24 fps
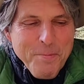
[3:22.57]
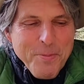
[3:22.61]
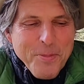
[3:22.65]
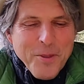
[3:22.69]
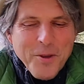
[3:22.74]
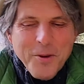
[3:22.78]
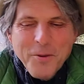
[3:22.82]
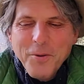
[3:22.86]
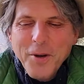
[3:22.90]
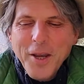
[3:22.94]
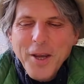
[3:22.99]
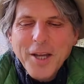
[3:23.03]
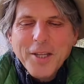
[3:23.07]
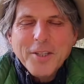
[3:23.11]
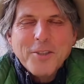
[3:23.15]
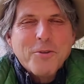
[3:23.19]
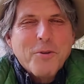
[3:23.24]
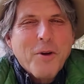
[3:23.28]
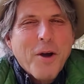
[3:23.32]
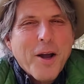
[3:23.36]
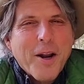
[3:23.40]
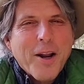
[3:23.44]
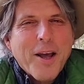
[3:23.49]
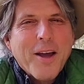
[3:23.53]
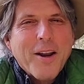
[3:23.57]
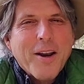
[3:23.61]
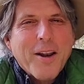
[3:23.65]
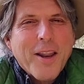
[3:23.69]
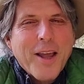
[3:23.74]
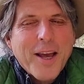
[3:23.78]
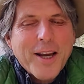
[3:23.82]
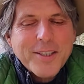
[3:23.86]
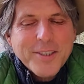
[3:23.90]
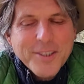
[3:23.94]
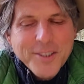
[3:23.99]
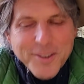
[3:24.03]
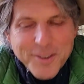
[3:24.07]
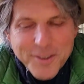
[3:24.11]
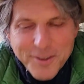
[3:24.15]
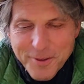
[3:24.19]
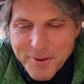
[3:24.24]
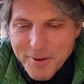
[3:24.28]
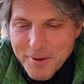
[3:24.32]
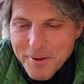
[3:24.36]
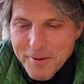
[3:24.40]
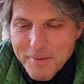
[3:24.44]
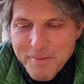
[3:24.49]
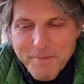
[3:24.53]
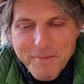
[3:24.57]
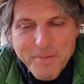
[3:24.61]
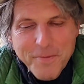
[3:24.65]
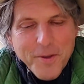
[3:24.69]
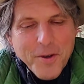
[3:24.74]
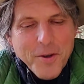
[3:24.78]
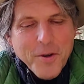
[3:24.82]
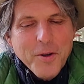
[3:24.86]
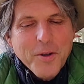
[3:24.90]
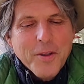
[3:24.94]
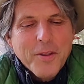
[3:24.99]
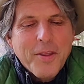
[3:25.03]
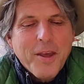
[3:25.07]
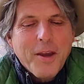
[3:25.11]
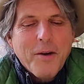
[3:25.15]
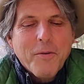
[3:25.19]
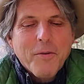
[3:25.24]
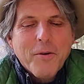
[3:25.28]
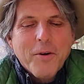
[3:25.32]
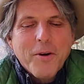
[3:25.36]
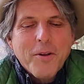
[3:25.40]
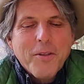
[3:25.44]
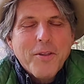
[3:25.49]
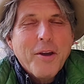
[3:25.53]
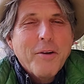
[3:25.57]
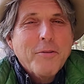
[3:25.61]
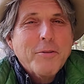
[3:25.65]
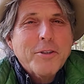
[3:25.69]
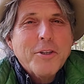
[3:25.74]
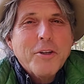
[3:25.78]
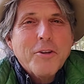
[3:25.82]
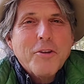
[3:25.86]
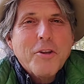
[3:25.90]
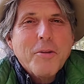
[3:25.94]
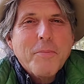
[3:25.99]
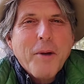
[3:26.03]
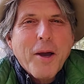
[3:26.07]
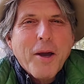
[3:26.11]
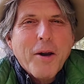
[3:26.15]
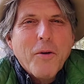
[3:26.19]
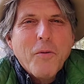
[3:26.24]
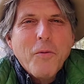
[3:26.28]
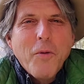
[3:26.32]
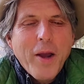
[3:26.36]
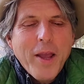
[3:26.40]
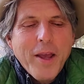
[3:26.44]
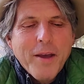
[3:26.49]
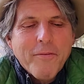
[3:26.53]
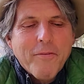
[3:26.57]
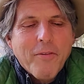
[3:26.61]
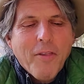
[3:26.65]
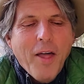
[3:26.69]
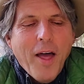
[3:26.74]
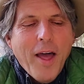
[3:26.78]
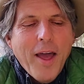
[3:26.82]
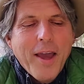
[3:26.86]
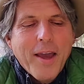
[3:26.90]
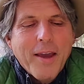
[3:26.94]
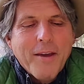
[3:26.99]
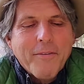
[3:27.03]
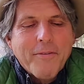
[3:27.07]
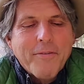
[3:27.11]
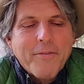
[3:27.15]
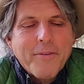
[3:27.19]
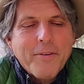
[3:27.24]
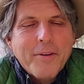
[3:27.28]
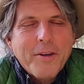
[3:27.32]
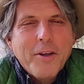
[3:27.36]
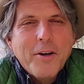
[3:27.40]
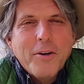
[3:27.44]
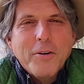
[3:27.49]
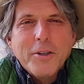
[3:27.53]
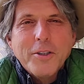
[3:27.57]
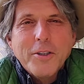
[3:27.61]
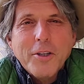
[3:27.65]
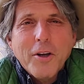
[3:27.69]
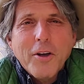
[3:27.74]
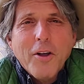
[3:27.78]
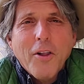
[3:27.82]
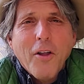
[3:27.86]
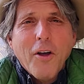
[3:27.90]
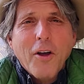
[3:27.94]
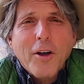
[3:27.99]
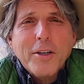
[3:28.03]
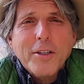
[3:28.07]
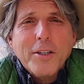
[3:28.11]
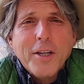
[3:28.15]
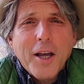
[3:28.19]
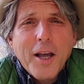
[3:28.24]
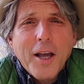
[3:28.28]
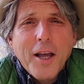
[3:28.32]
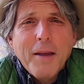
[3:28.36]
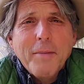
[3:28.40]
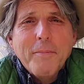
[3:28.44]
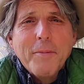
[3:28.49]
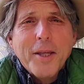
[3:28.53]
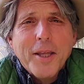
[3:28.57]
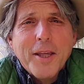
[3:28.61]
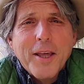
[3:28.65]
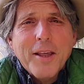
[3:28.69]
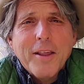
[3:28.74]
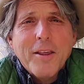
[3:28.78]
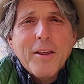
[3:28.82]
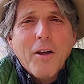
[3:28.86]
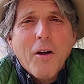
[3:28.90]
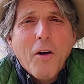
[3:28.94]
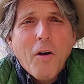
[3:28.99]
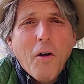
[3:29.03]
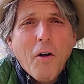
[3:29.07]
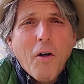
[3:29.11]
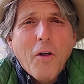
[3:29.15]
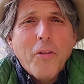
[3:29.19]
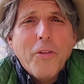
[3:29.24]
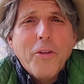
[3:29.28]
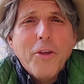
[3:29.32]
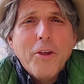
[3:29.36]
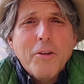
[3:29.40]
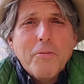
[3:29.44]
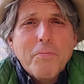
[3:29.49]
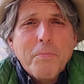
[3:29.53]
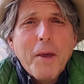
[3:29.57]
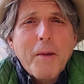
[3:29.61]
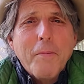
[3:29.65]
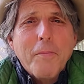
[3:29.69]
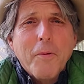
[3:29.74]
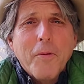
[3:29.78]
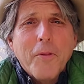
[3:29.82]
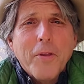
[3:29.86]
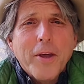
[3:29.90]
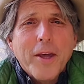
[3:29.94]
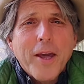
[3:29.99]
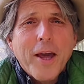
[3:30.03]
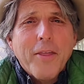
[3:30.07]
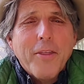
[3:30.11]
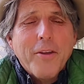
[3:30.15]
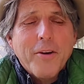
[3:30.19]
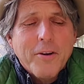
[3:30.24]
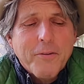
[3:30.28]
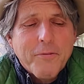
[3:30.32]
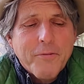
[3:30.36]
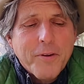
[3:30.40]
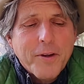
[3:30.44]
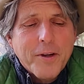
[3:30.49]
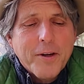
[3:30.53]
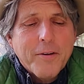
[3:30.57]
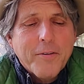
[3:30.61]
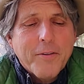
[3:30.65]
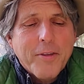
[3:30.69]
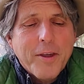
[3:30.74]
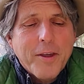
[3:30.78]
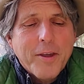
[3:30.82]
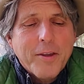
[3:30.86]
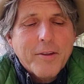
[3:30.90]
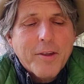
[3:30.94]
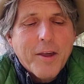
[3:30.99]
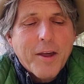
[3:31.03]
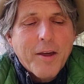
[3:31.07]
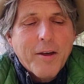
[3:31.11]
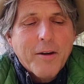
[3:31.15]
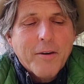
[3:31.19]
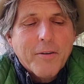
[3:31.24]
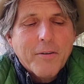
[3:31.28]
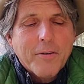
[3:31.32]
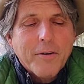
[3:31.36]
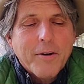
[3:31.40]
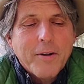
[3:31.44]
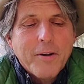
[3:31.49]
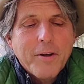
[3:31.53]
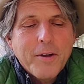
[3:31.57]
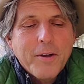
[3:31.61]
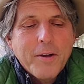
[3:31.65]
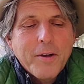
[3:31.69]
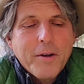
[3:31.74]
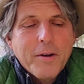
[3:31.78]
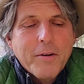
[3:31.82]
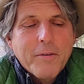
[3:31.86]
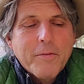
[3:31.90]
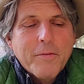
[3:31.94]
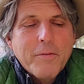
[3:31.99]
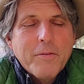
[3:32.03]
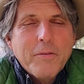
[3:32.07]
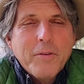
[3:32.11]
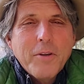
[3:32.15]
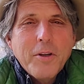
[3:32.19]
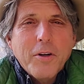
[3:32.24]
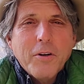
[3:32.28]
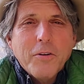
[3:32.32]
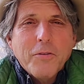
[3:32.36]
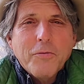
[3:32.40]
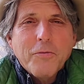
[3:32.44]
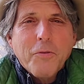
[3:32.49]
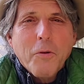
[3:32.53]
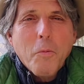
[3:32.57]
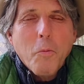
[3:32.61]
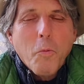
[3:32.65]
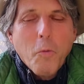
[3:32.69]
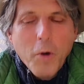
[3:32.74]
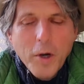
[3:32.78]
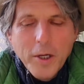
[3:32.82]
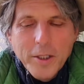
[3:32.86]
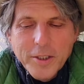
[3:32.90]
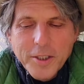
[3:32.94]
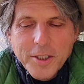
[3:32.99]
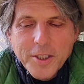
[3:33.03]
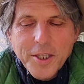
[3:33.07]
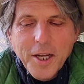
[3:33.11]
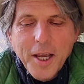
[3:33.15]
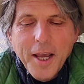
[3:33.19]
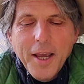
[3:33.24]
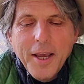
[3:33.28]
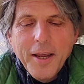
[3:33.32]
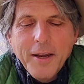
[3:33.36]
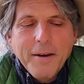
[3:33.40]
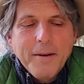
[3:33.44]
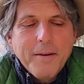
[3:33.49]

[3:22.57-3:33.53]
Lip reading: we had drawn out elections. They were just about a way of life. You know, it took a long time to get all these people together to figure things out. You know, from one state